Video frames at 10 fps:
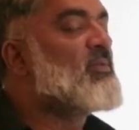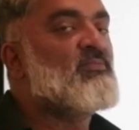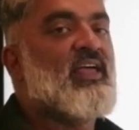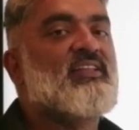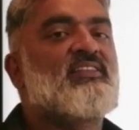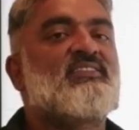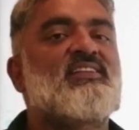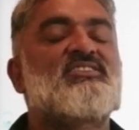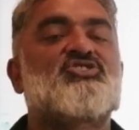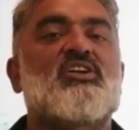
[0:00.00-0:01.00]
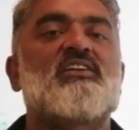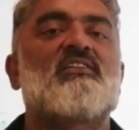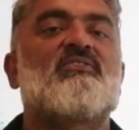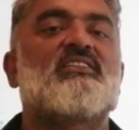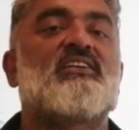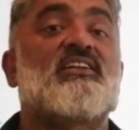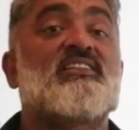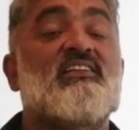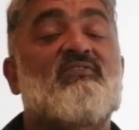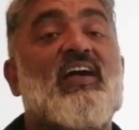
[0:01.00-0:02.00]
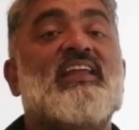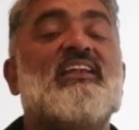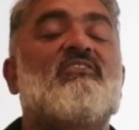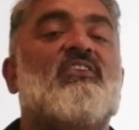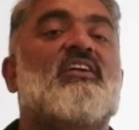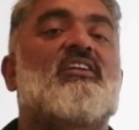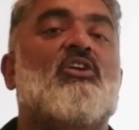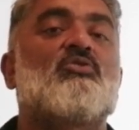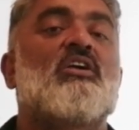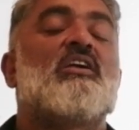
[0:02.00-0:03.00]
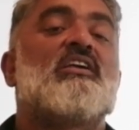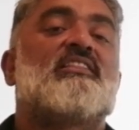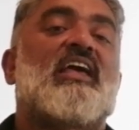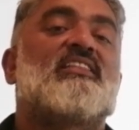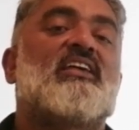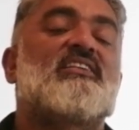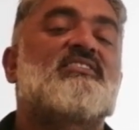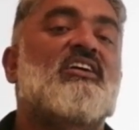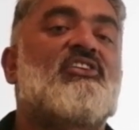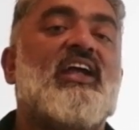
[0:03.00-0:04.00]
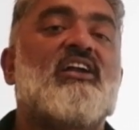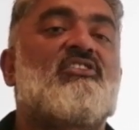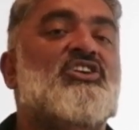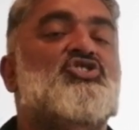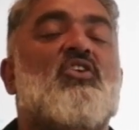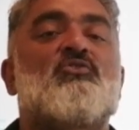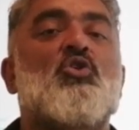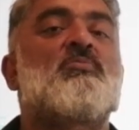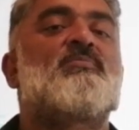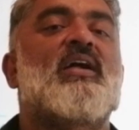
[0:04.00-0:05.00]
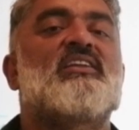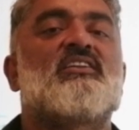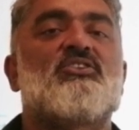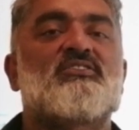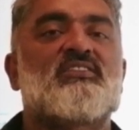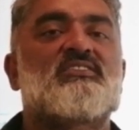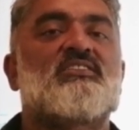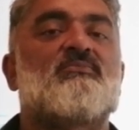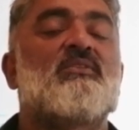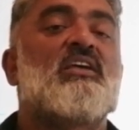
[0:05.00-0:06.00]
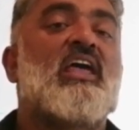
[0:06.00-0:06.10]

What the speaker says: like this and struggle with it and then finally figure out that there is a great rush of dopamine in your system,